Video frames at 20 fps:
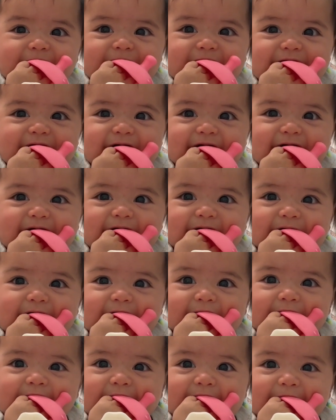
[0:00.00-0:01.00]

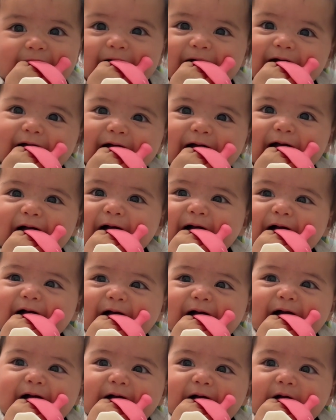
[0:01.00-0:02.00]
Like I said, I'm super
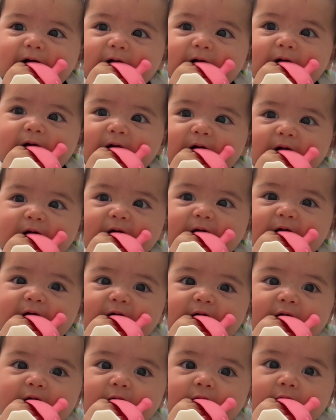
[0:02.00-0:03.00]
behind on house chores. I
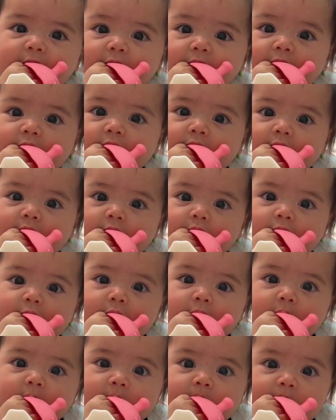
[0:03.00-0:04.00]
had a lot going on this
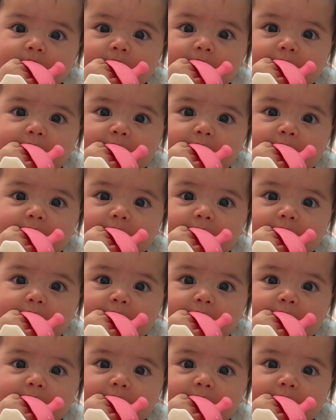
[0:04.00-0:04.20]
week.